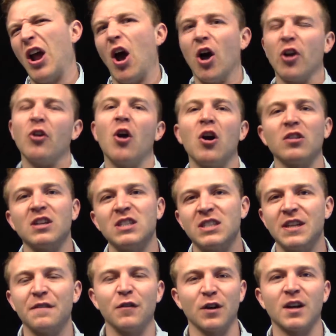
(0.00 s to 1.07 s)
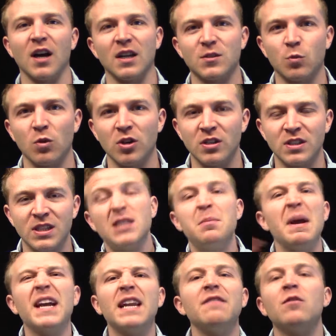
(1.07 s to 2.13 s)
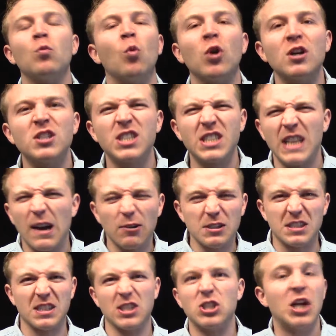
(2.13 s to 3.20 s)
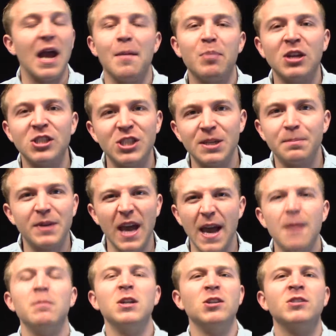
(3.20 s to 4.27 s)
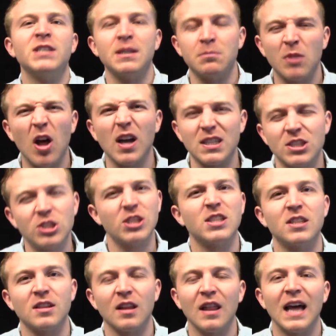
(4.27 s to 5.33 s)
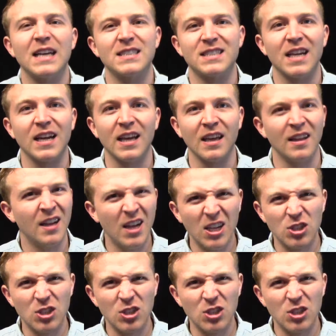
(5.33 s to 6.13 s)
utter all these different cuss words. To make it even worse, that was the championship game and your team lost just at the last second.